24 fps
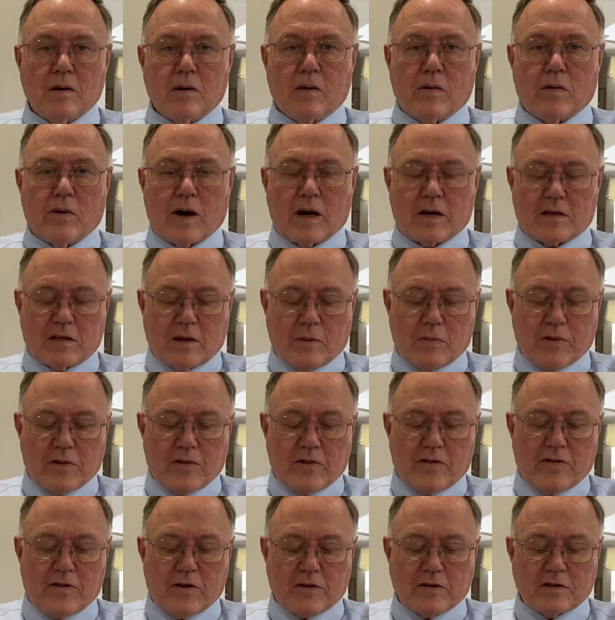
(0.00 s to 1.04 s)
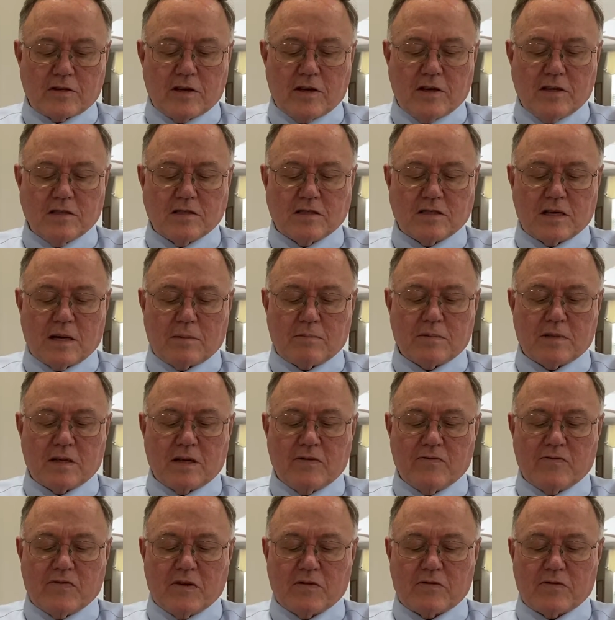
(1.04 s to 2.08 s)
On October the 13th,
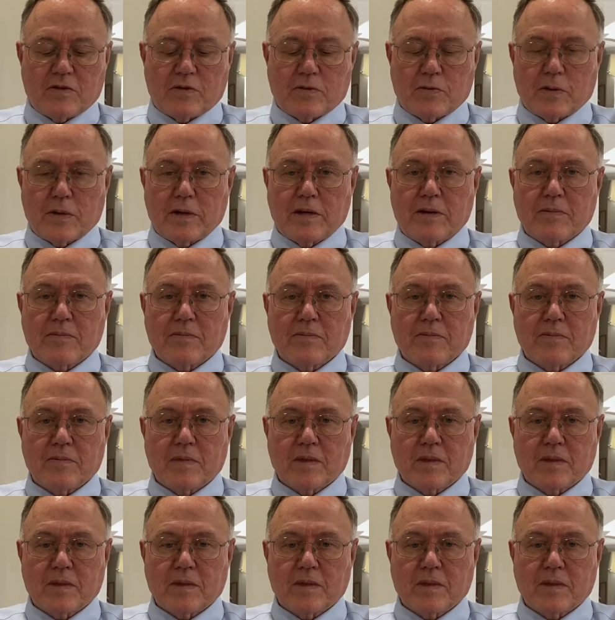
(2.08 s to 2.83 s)
1753,